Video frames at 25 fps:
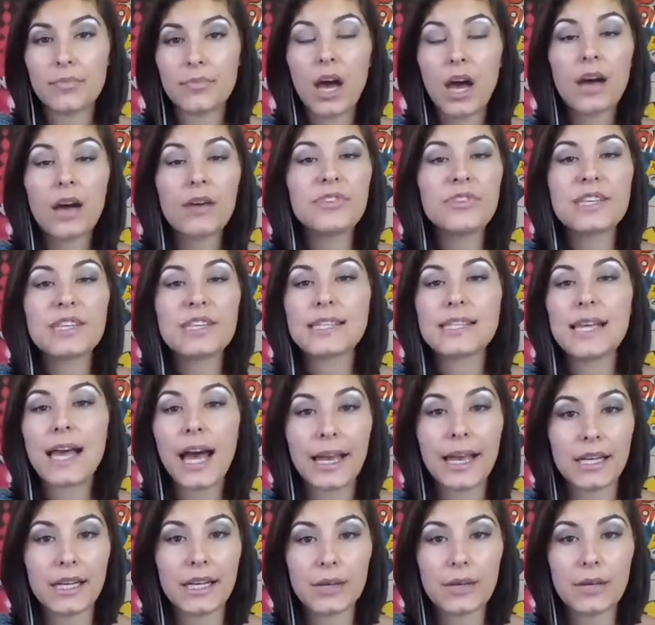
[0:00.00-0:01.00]
of this
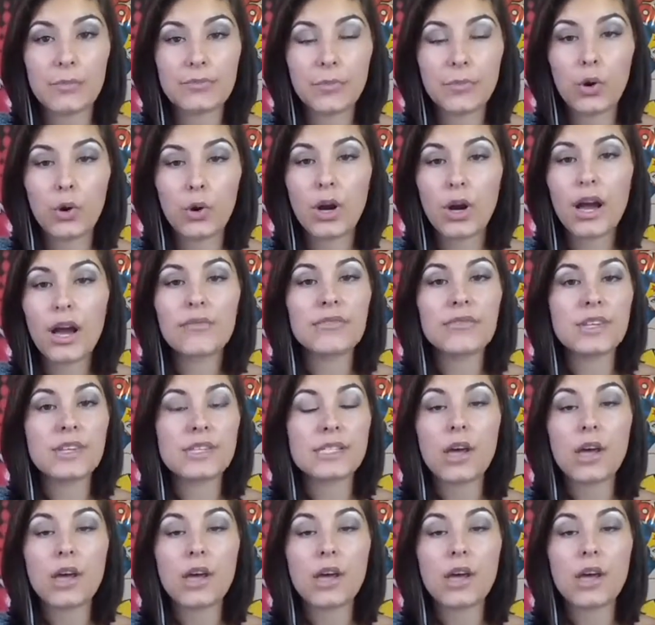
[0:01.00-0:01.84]
item or of this offer?